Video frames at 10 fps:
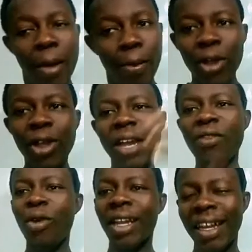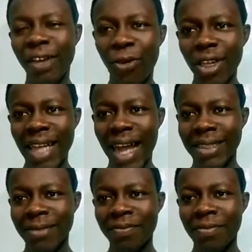But not everyone can afford
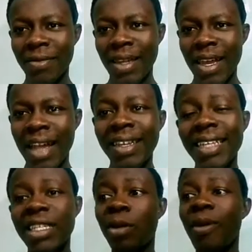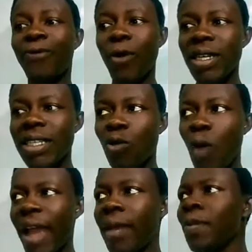that. And that's the number 4 reason
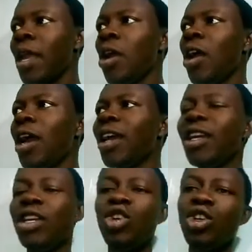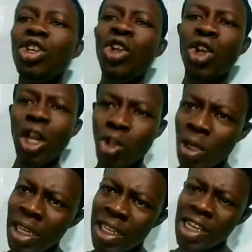why, not
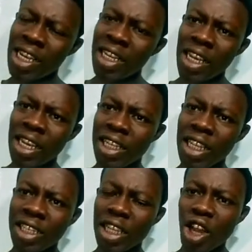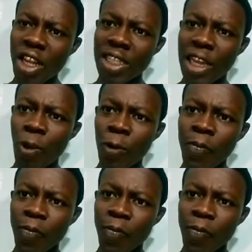only in security alone,